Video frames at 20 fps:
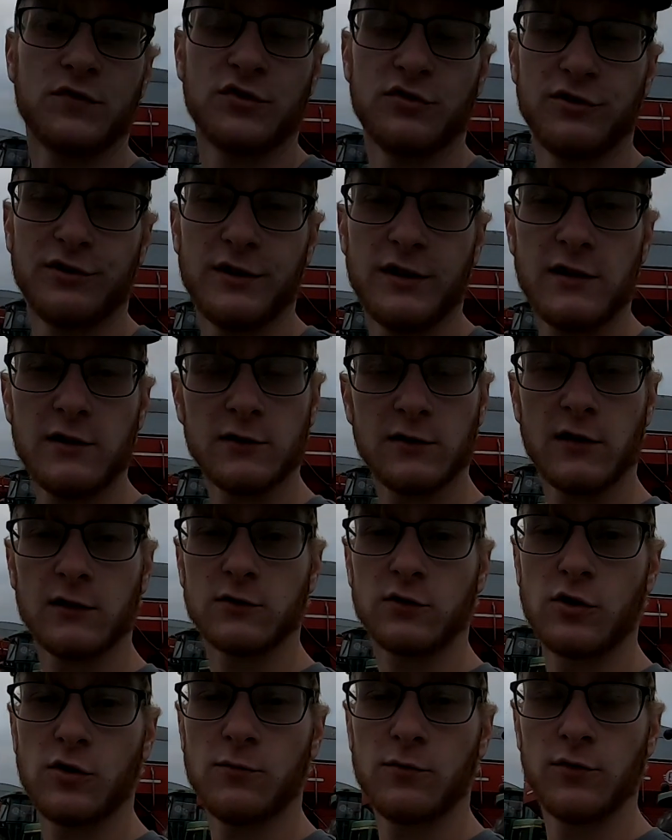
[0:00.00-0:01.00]
So today is
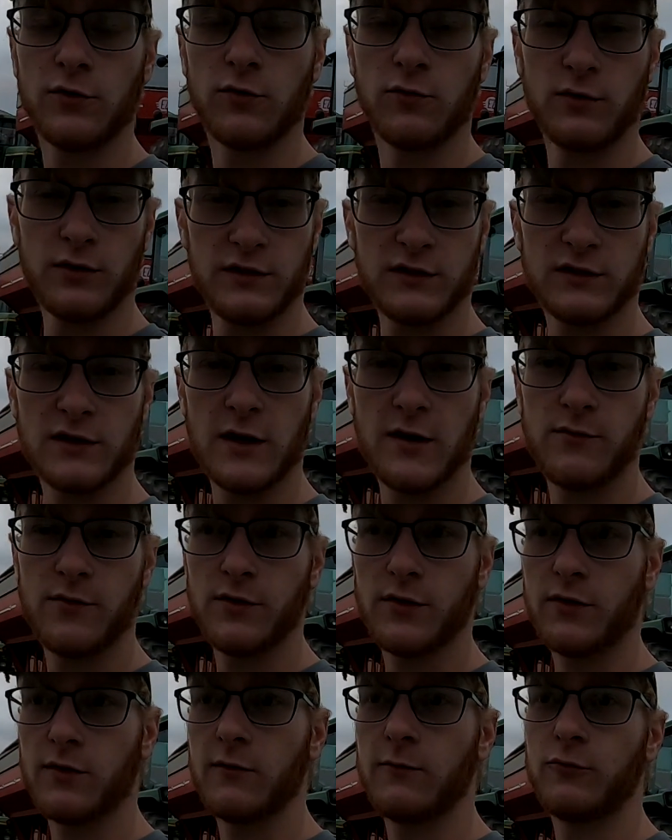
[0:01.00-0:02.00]
October
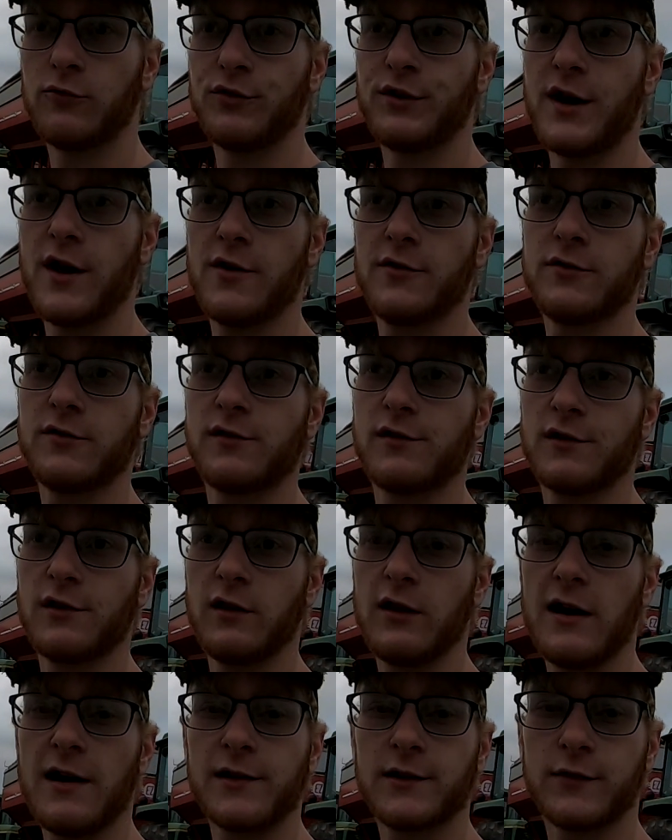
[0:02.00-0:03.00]
27th. We're down to the
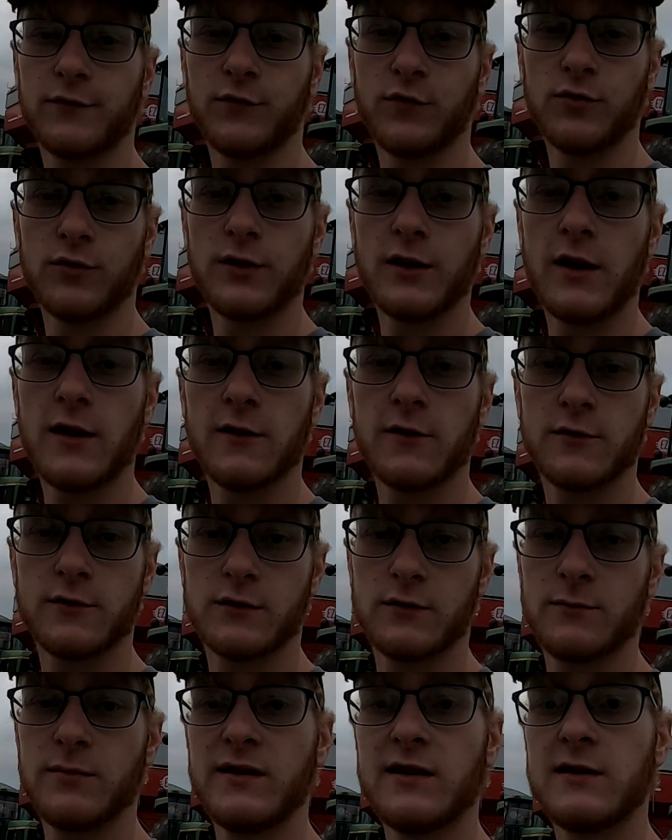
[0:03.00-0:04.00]
last 40
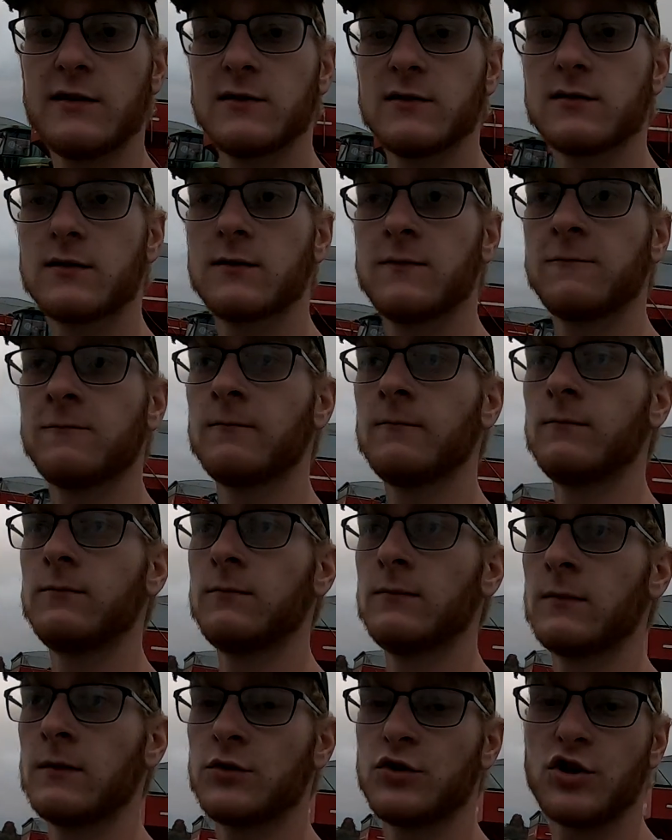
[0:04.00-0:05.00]
acres of beans.
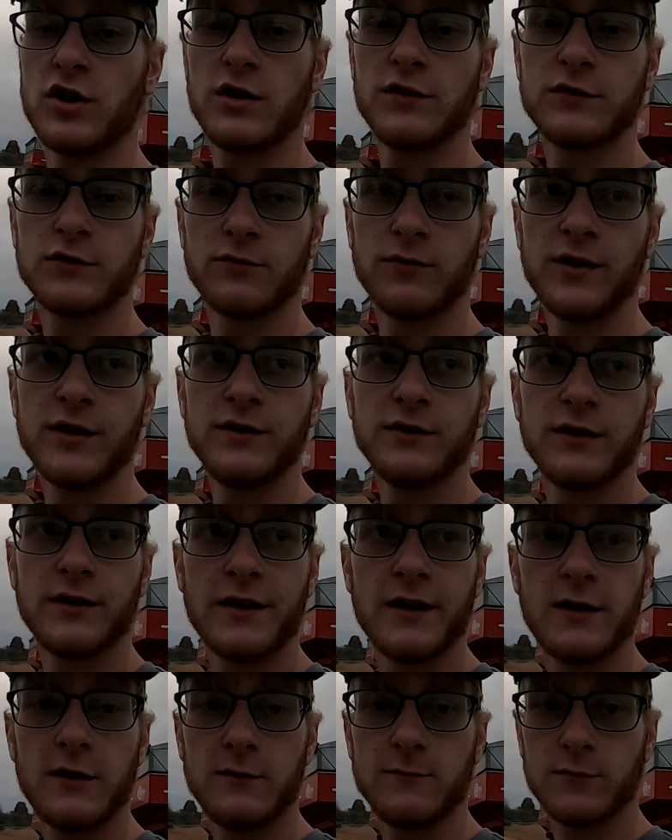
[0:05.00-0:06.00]
Chance of rain
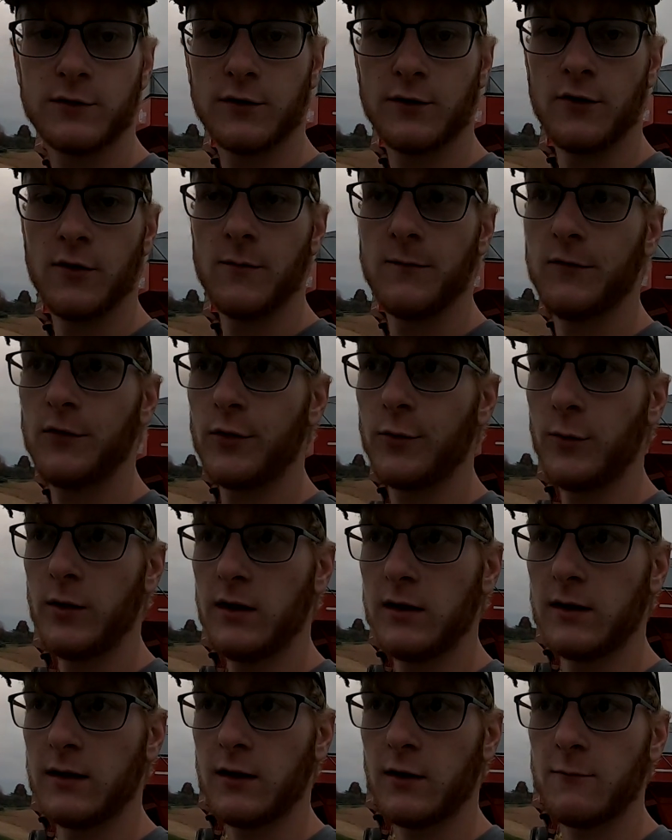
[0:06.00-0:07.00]
tonight, so hopefully we
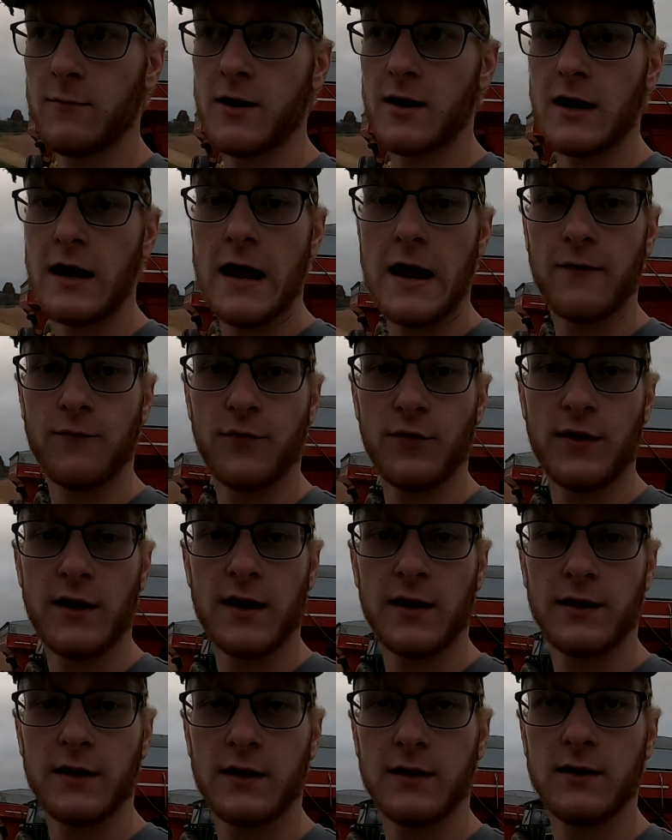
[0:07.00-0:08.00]
can get about half of
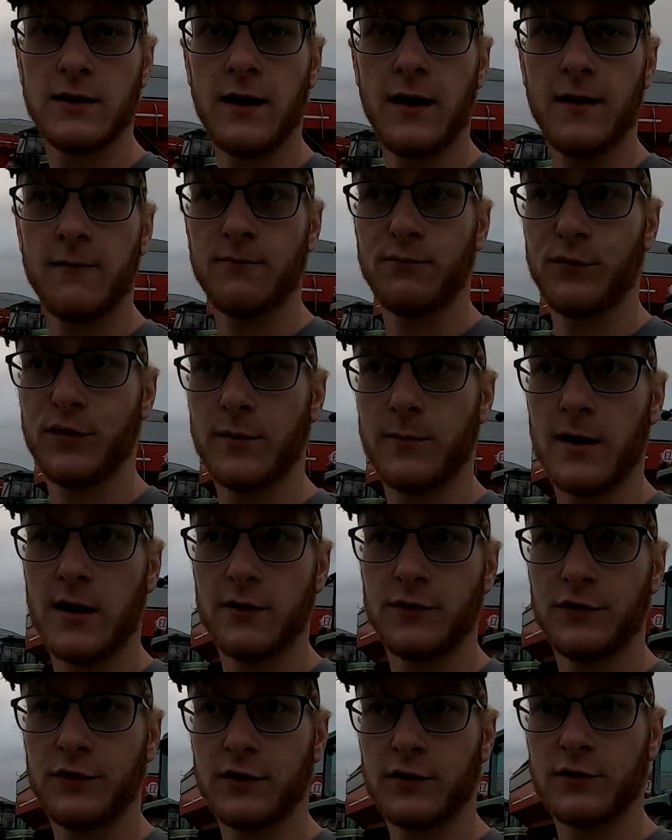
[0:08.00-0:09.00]
that done yet. It's
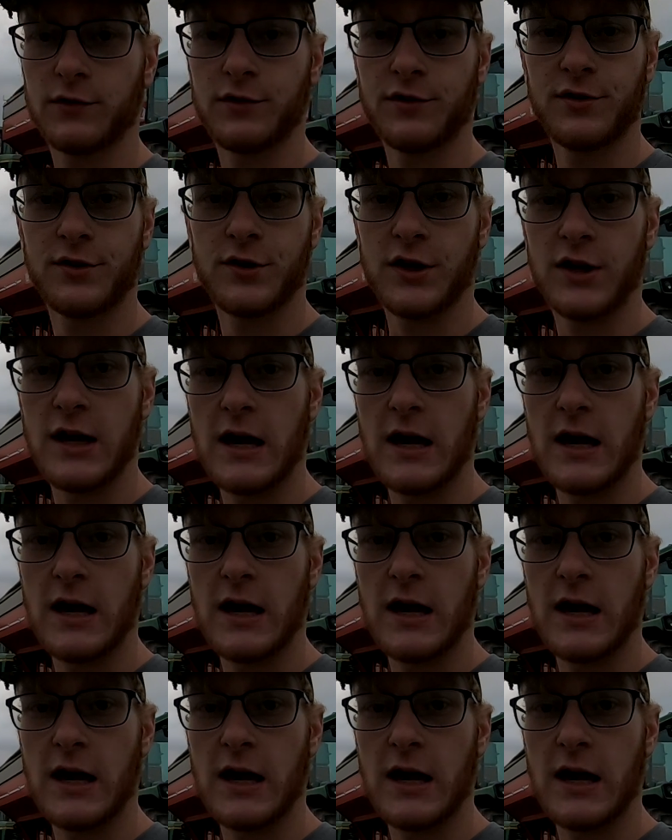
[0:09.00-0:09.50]
about 6:30